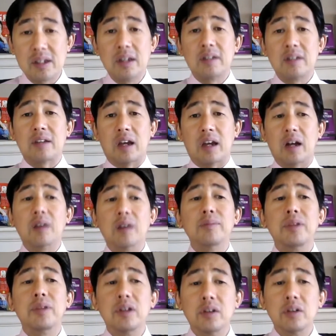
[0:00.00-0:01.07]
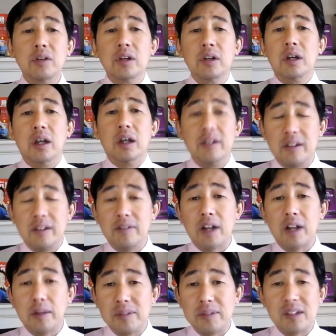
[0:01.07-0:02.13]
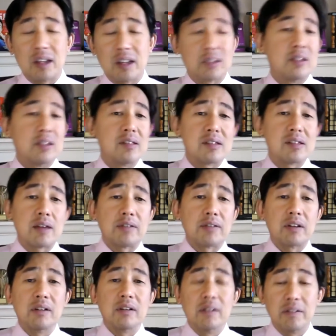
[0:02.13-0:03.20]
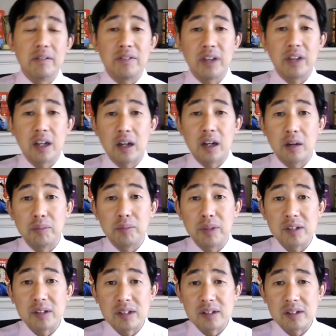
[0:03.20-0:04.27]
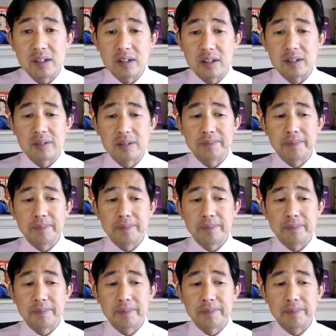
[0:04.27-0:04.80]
to help you develop 6- and 7-figure businesses.